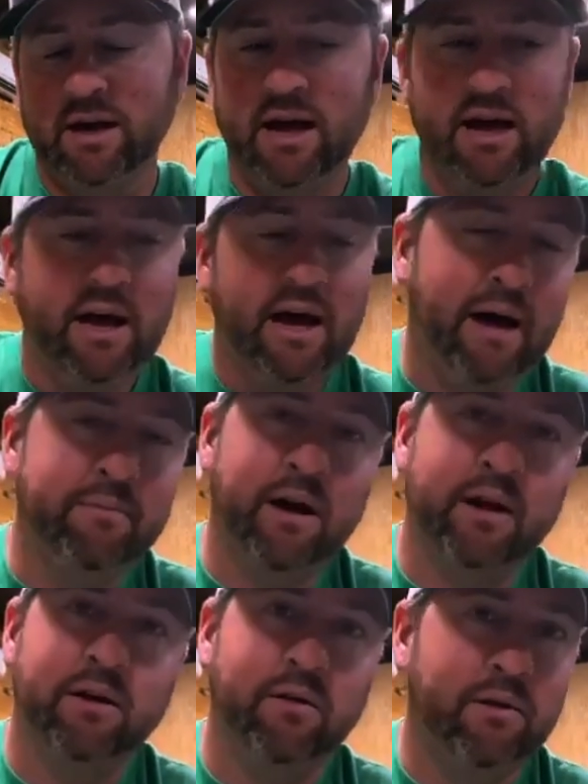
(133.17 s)
I I'm
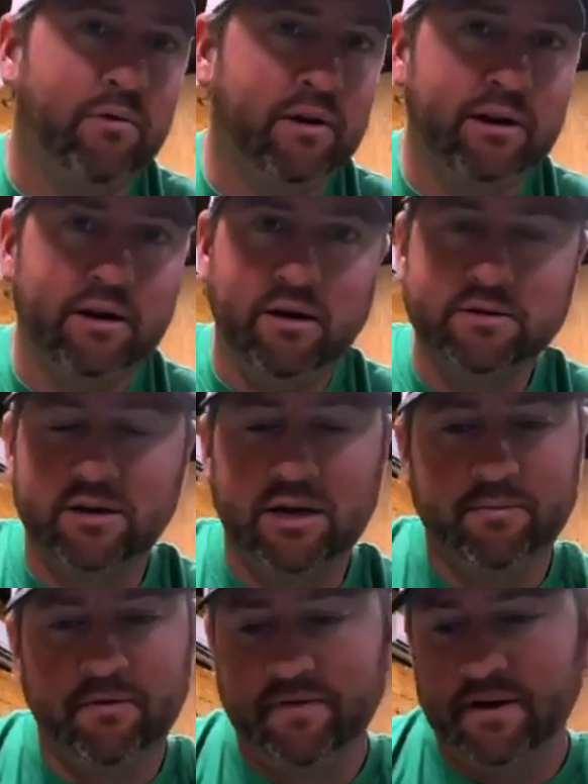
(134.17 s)
not the only one that lost
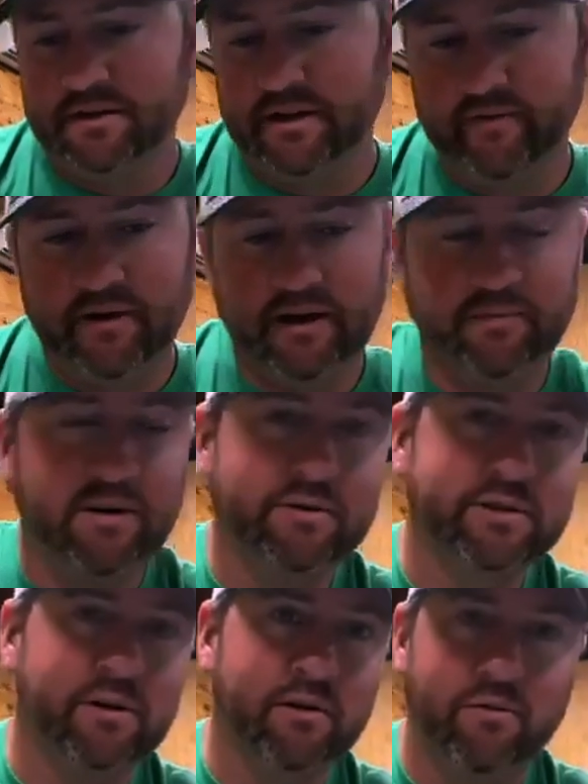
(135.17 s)
a couple fish. Everybody
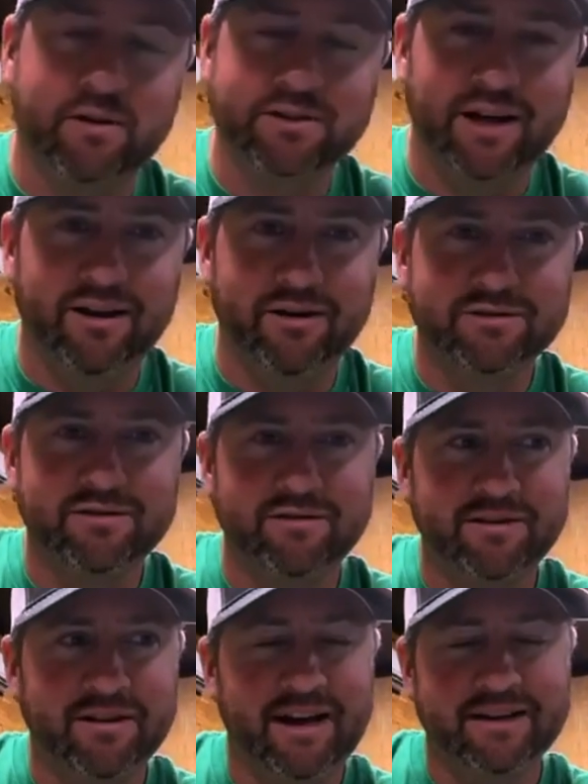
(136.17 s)
probably saw the ones I lost the,
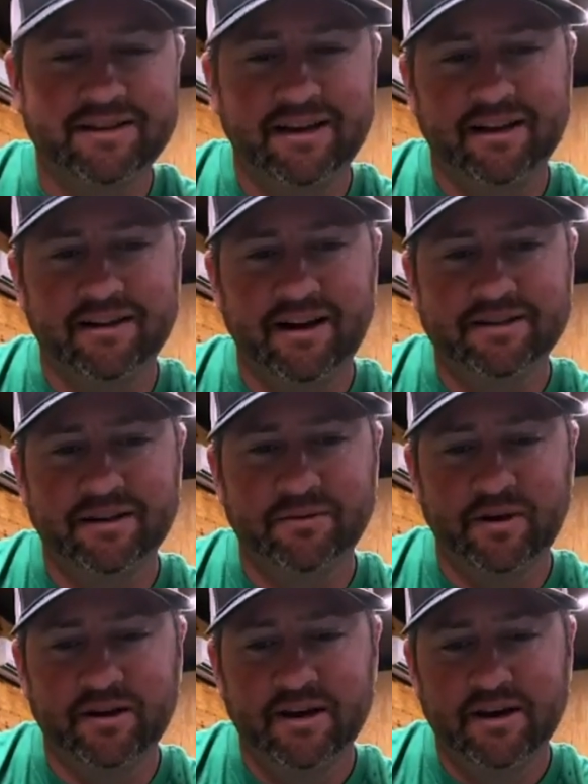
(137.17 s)
the last day of the Classic,
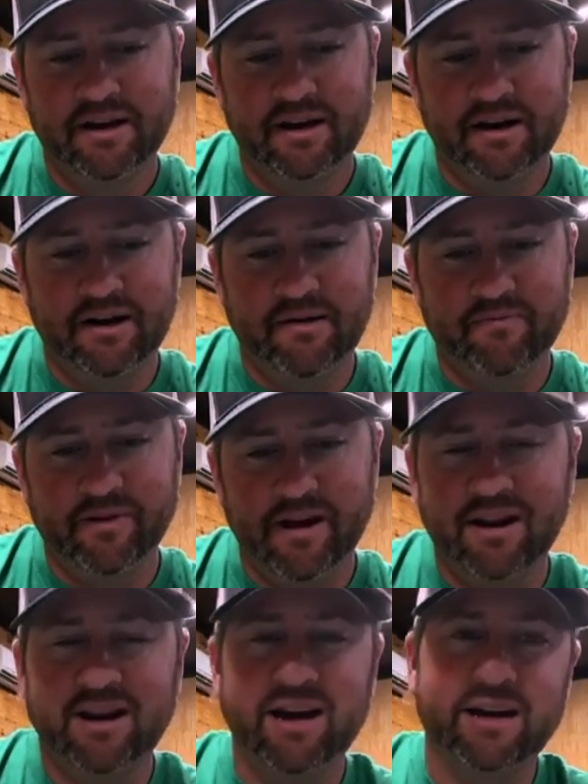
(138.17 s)
but um, a
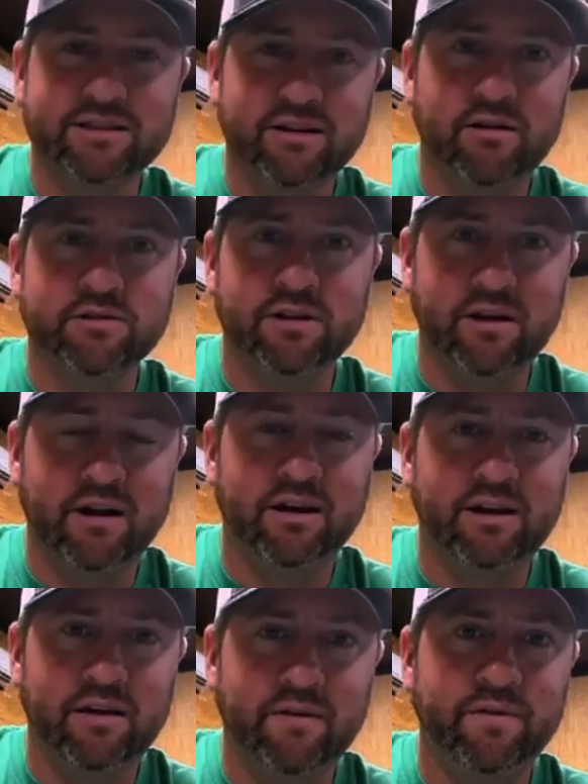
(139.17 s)
lot of guys lost a lot
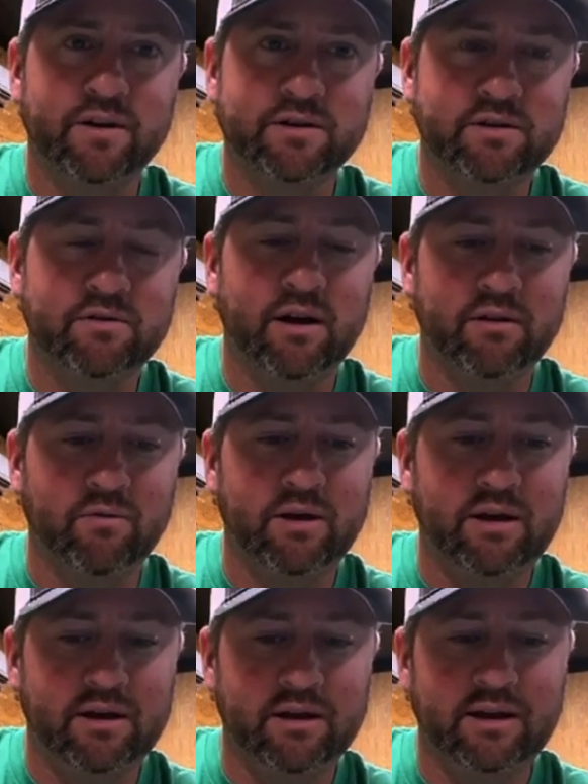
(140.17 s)
of key fish throughout the
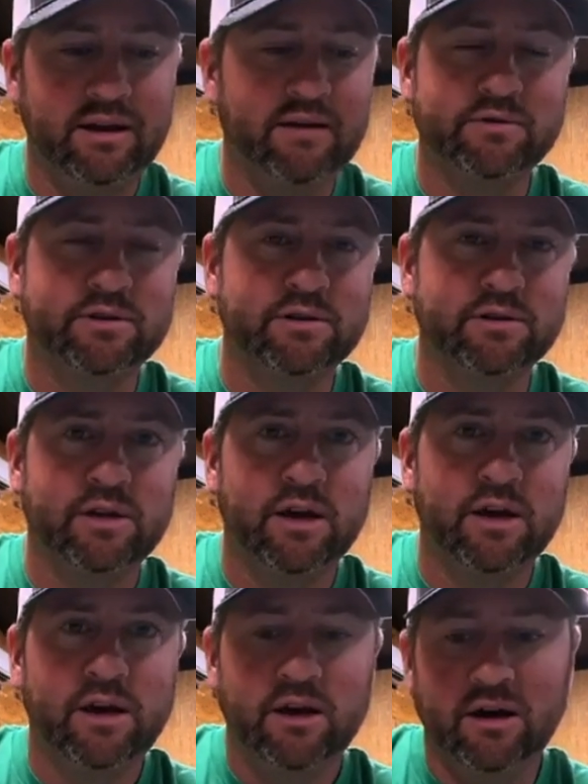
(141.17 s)
week, and and that was just.
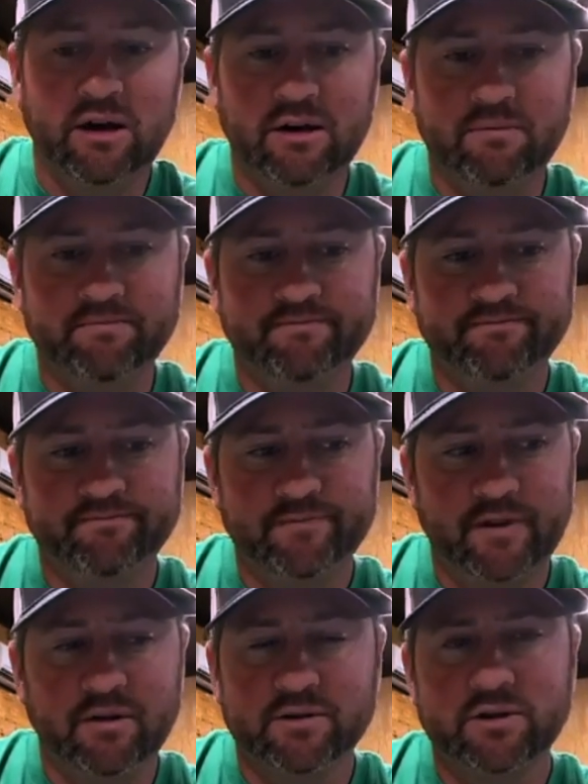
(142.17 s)
Um,
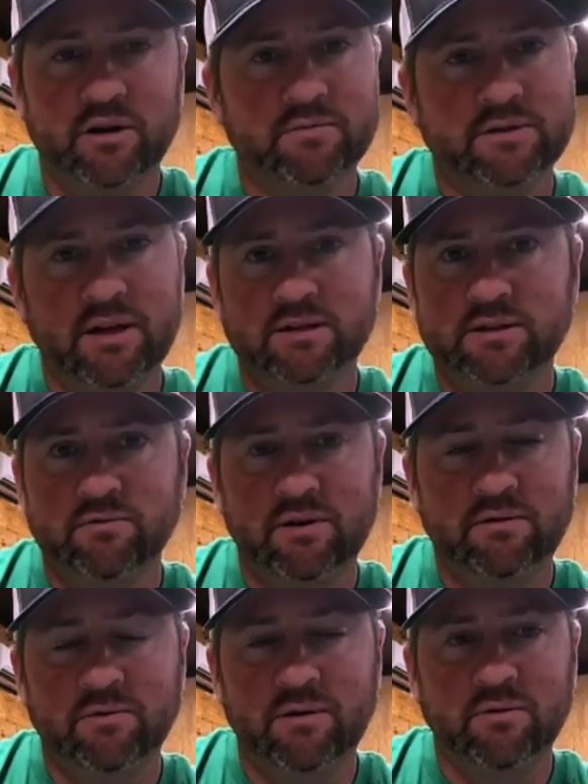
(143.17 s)
you know, the circumstances
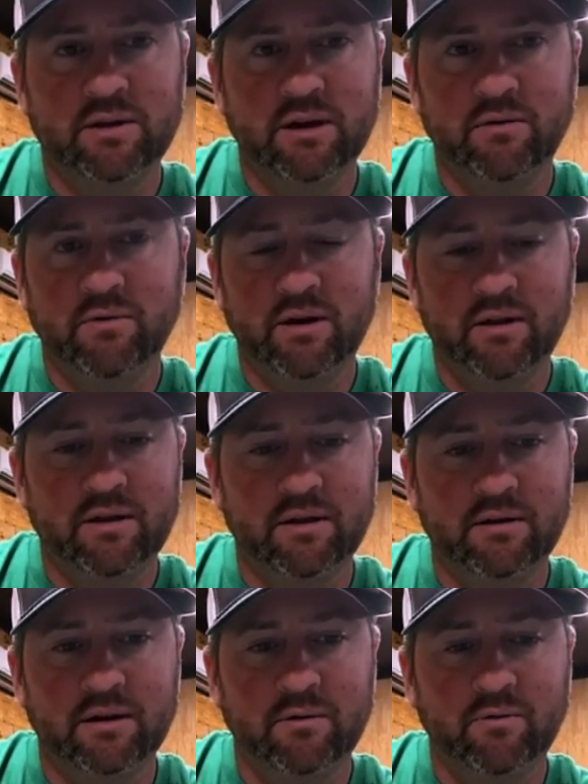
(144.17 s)
we we were dealt with
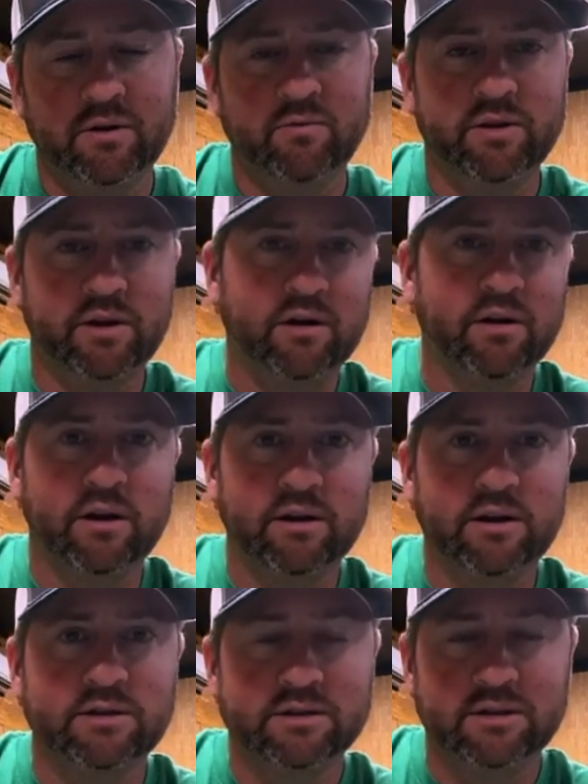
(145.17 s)
and, and with, with the current
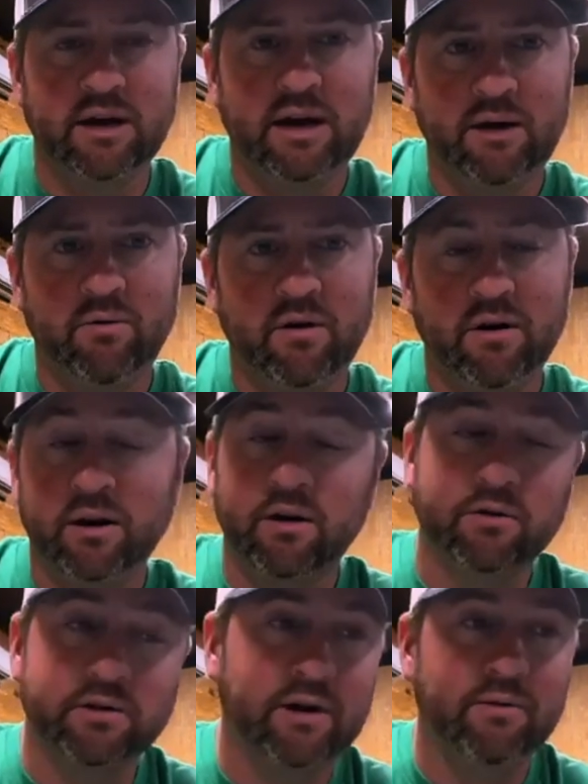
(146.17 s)
conditions in the high water. And of
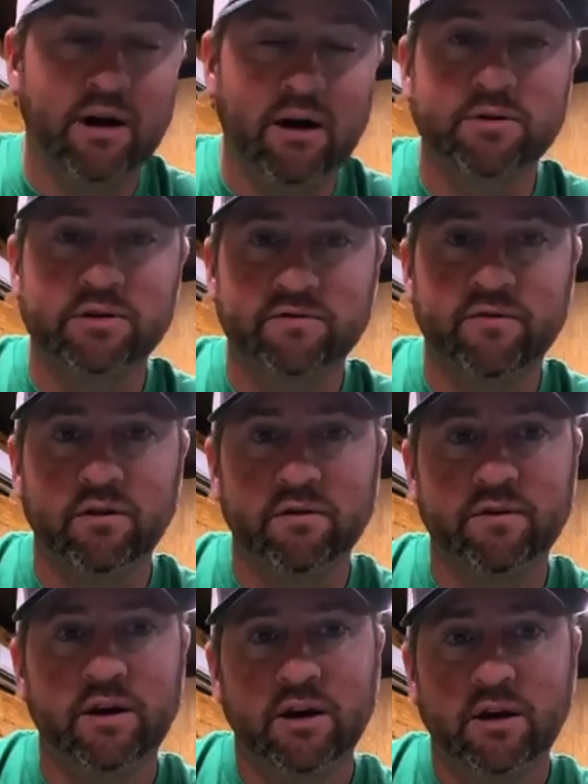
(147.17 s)
course, Ray Roberts is full
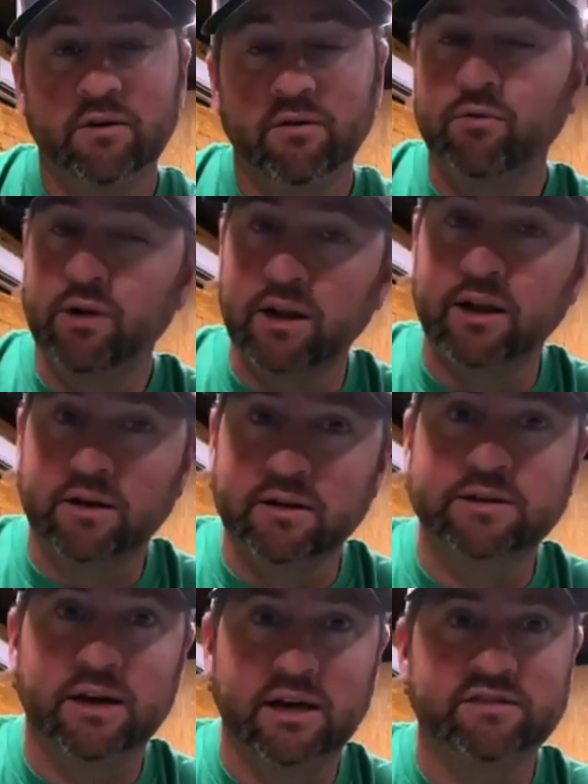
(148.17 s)
of really
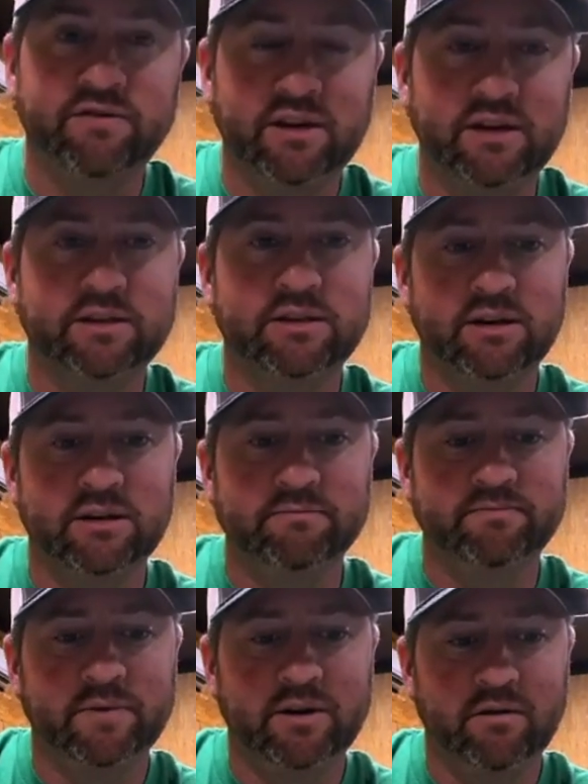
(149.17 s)
good sized fish.
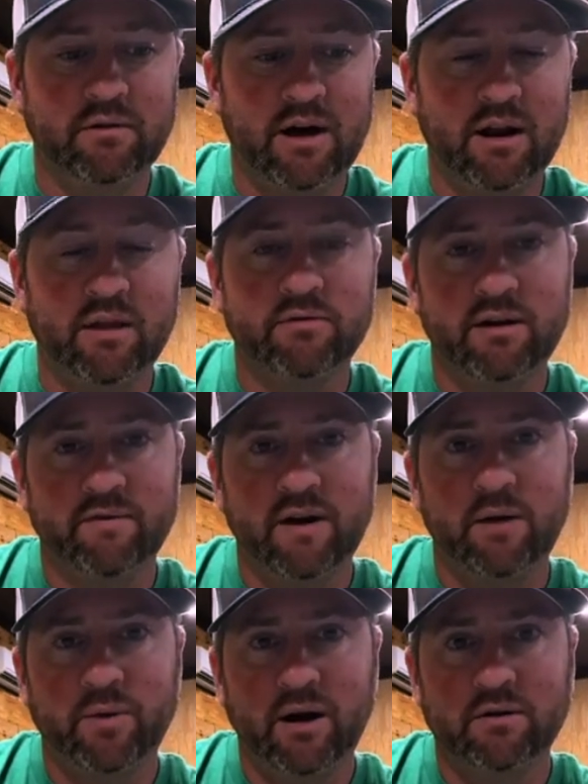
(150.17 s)
Um, you know, a lot of three to
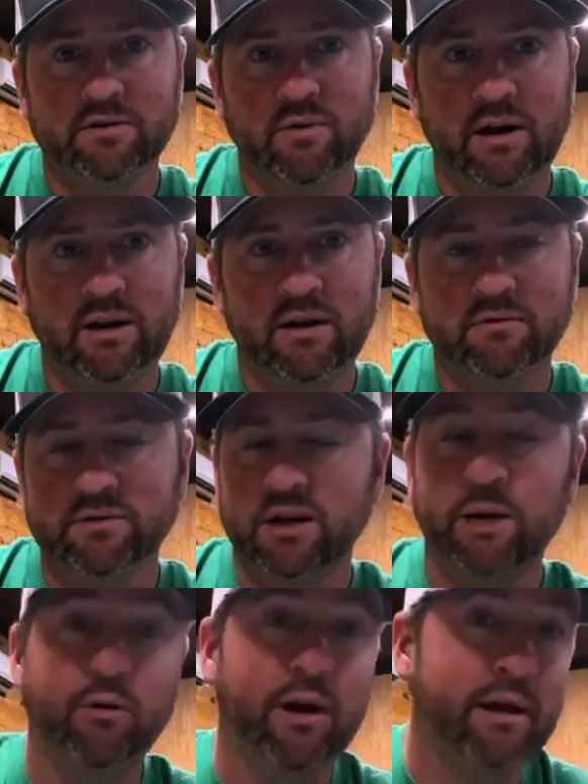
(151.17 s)
five pounders weighed in. There was a
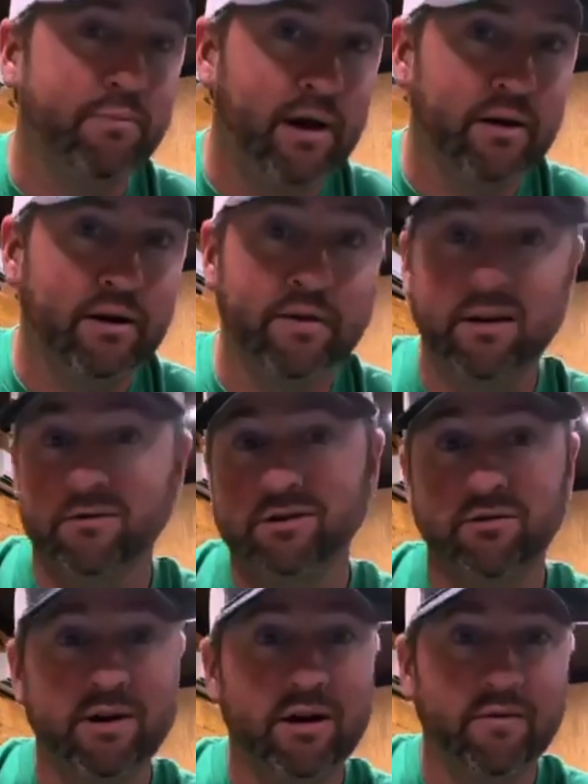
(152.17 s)
couple eight pounder. I think there was
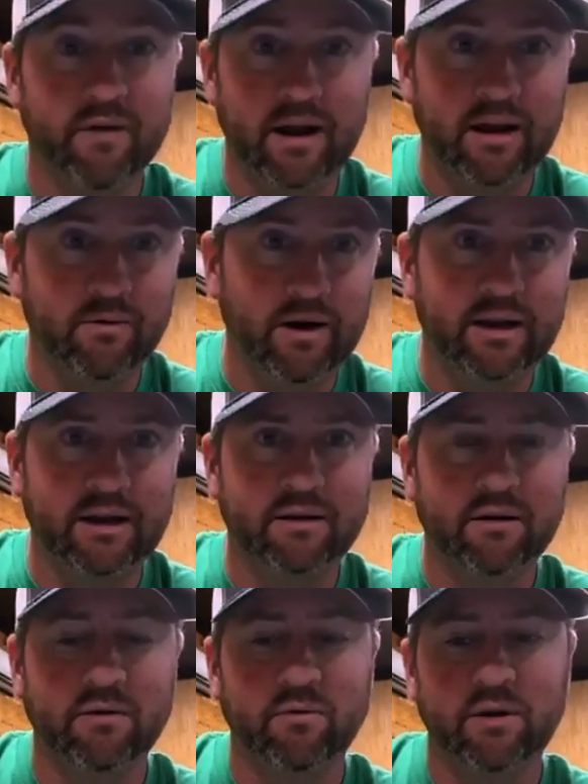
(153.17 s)
three over eight weighed in
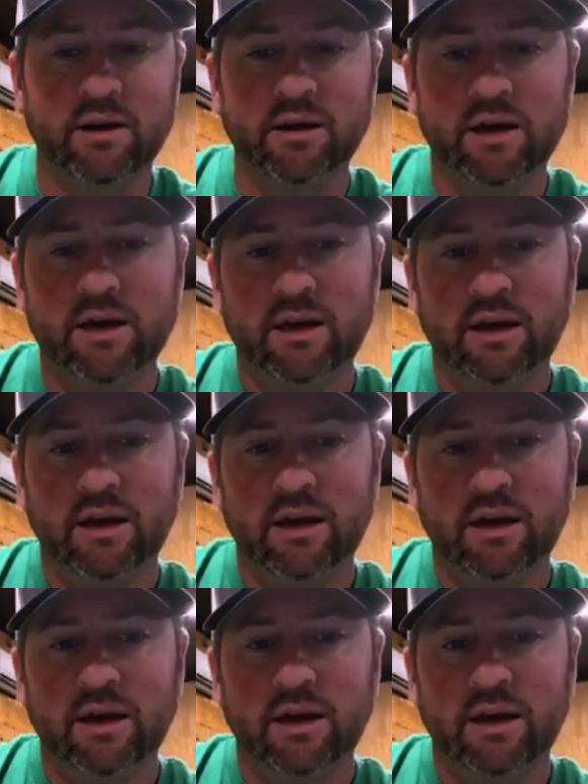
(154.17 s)
during the week.